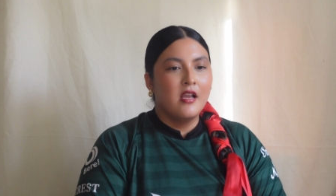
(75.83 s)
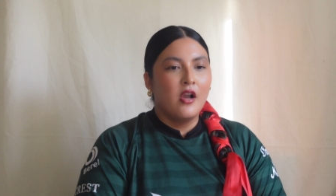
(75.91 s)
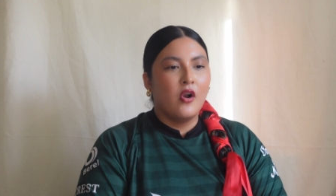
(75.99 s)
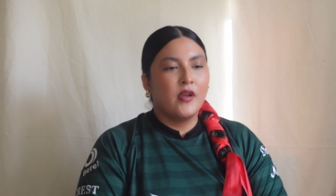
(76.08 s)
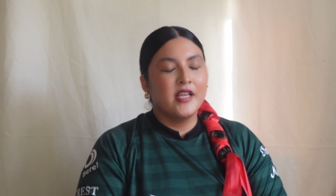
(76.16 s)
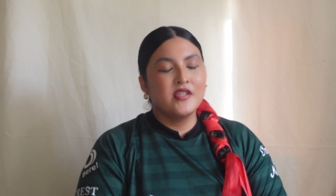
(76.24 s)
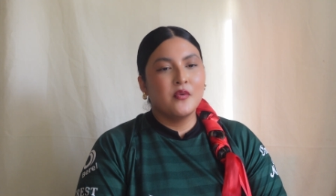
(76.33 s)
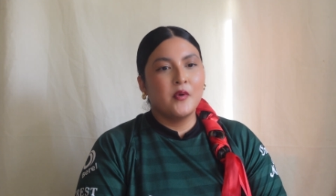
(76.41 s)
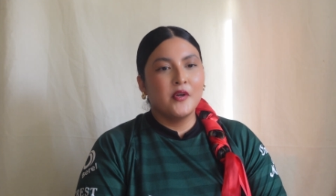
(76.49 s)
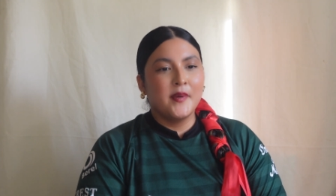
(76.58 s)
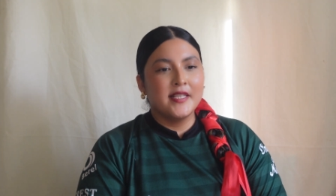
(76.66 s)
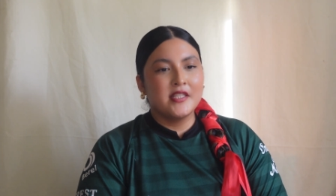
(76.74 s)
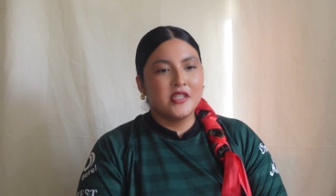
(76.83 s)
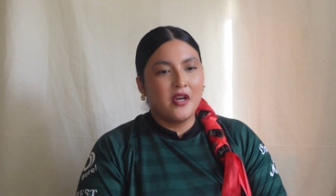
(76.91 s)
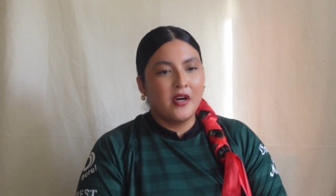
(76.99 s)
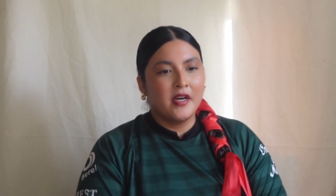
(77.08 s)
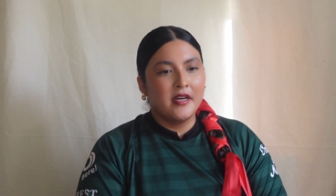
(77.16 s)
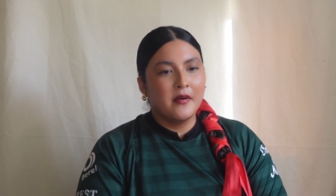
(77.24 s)
Okay, so where do I
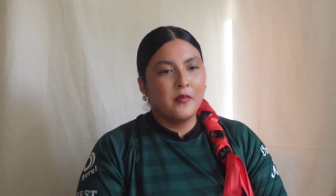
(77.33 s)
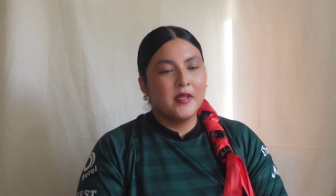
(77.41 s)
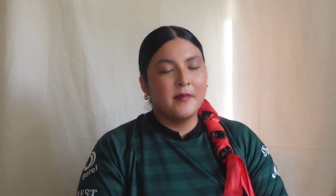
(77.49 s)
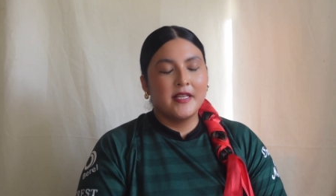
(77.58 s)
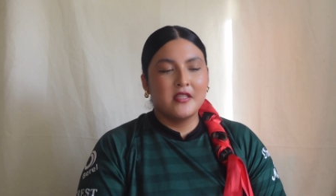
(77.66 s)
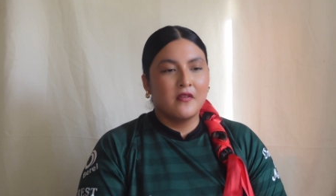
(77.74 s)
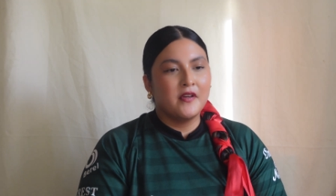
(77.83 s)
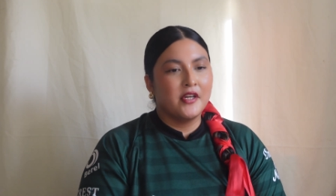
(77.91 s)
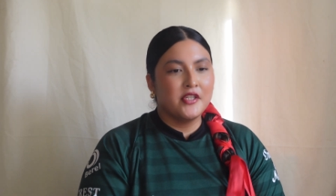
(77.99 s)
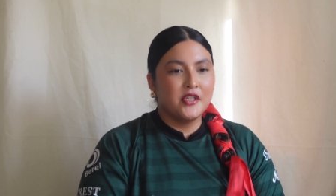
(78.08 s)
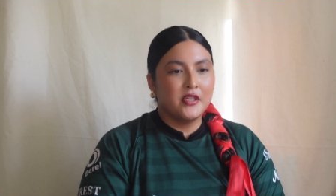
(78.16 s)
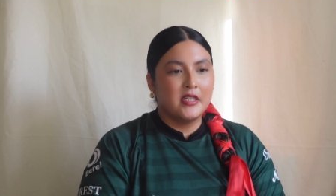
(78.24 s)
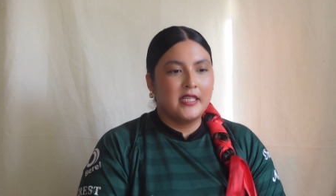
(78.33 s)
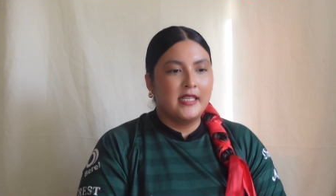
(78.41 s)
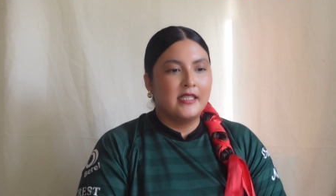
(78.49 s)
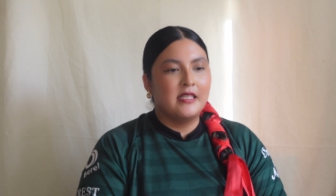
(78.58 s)
start with my self-care journey?